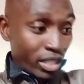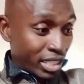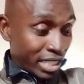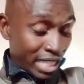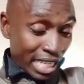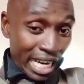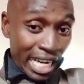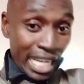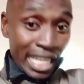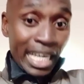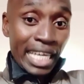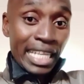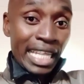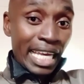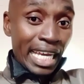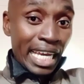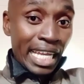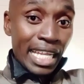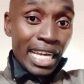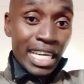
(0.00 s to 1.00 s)
declare
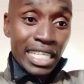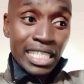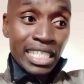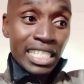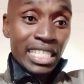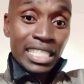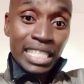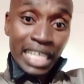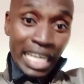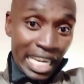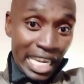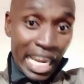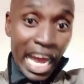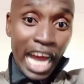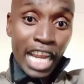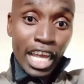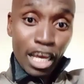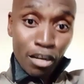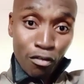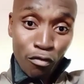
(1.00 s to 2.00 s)
the elections
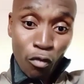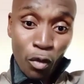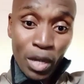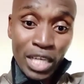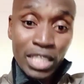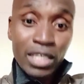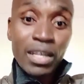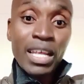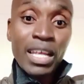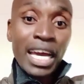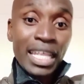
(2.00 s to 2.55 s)
null and void.